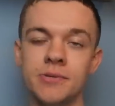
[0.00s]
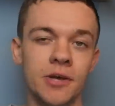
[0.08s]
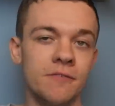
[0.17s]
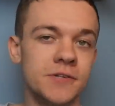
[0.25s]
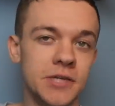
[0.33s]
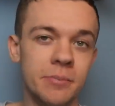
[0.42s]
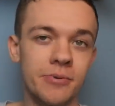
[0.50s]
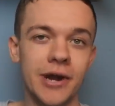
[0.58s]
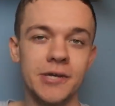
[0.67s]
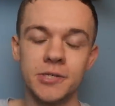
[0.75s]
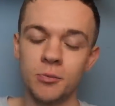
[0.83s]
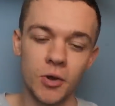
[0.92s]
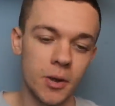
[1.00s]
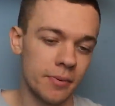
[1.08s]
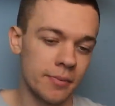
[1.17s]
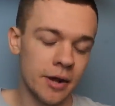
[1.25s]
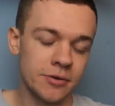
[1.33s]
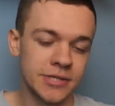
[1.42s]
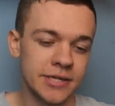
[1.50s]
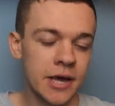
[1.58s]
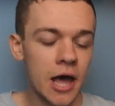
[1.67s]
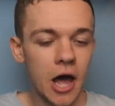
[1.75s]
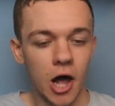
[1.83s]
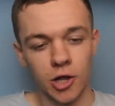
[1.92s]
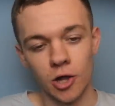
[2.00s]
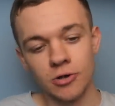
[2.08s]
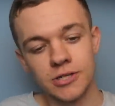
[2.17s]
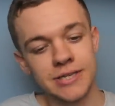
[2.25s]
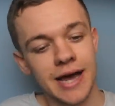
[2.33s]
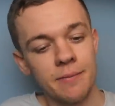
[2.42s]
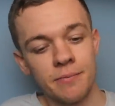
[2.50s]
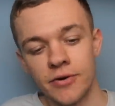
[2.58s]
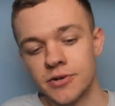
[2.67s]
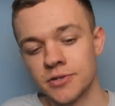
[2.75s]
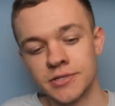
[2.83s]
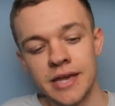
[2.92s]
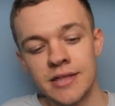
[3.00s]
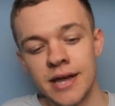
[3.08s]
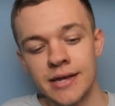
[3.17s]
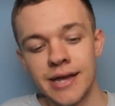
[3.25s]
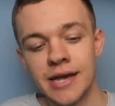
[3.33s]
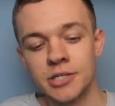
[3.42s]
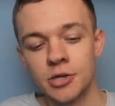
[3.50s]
as obviously Preston were promoted alongside Bristol City that year.